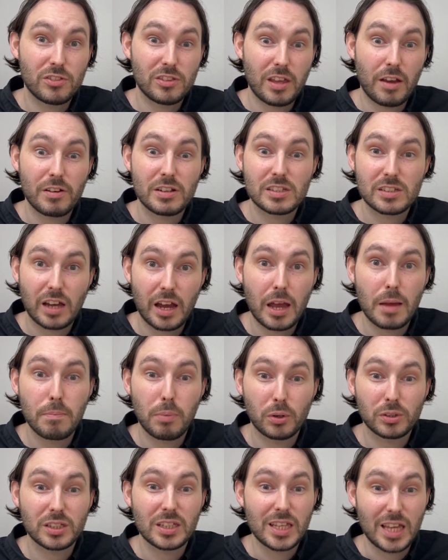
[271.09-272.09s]
their entire
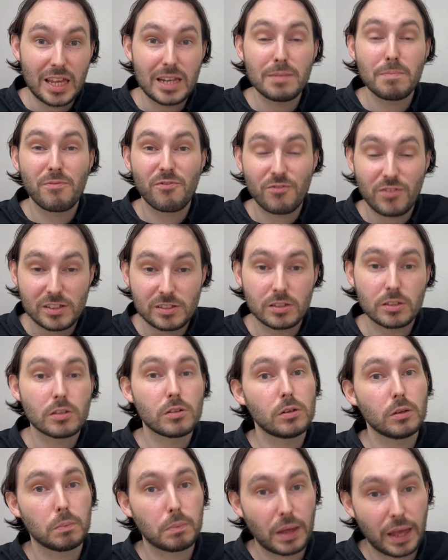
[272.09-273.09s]
body in
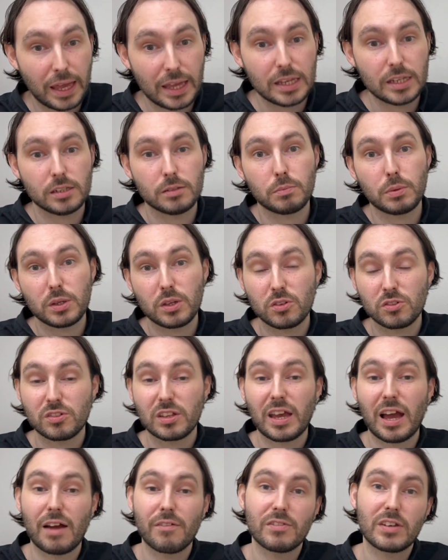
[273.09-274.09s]
physical pain because they
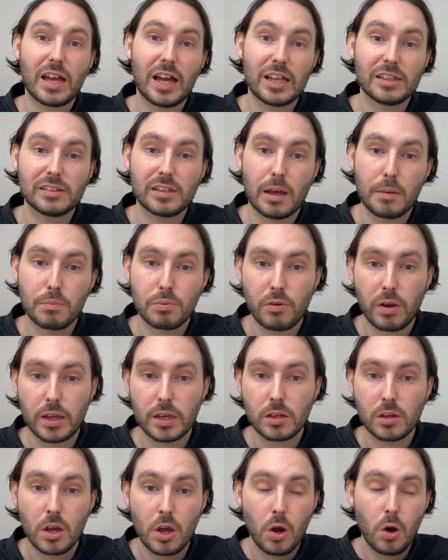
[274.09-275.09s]
haven't had that break,